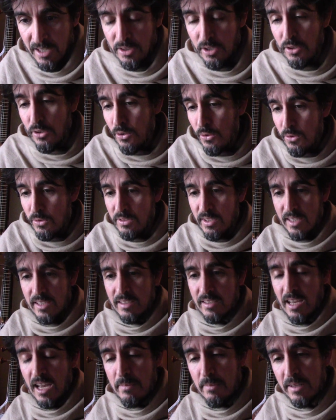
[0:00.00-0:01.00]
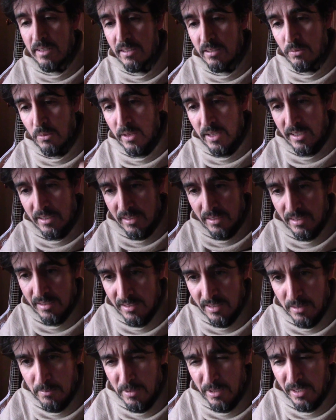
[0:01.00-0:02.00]
The news that he's coming this way is the
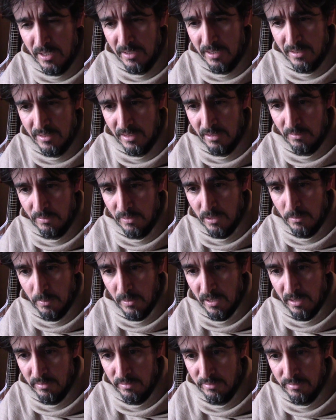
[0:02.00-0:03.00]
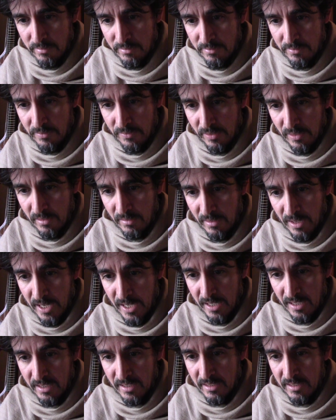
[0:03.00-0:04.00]
stimulant, it's the Vibhav,
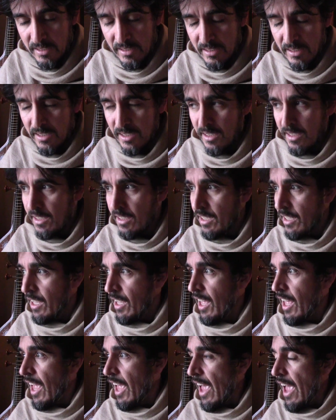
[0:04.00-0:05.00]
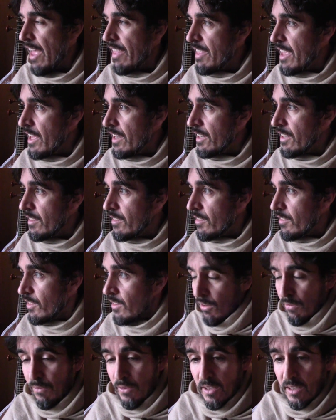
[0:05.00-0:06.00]
right? And then
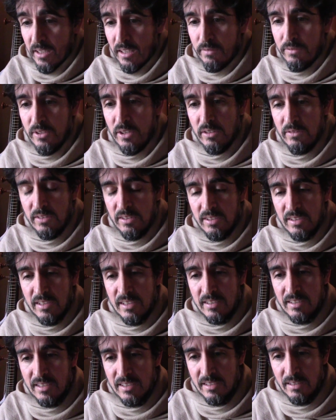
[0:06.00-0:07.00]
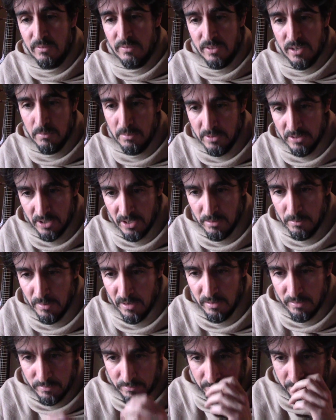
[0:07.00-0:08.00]
the feeling of nervousness is the Vyabhichari
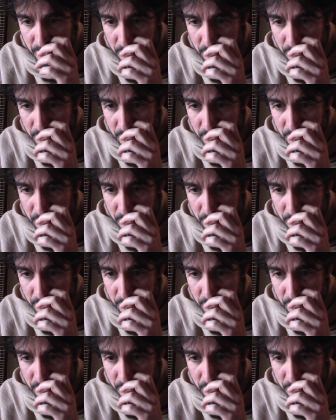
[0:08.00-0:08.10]
Bhav.